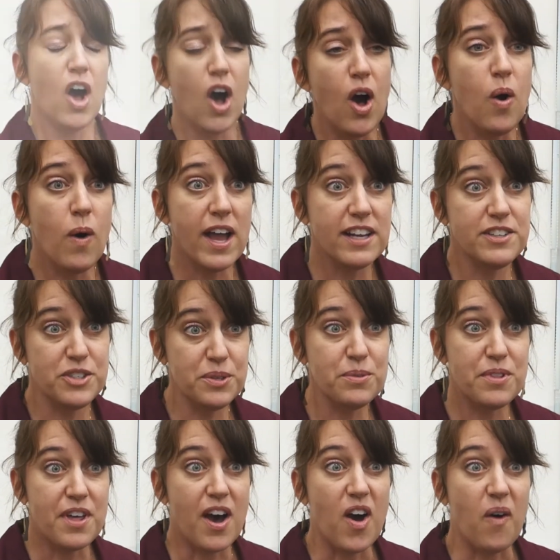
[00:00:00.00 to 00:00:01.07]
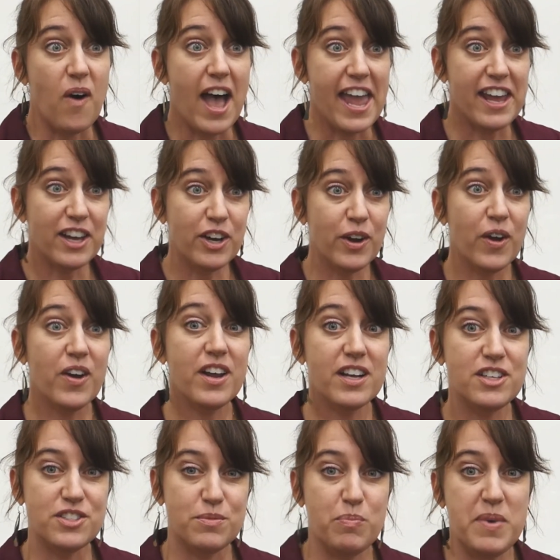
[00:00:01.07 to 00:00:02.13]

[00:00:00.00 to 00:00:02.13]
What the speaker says: Oh, I do though. I encourage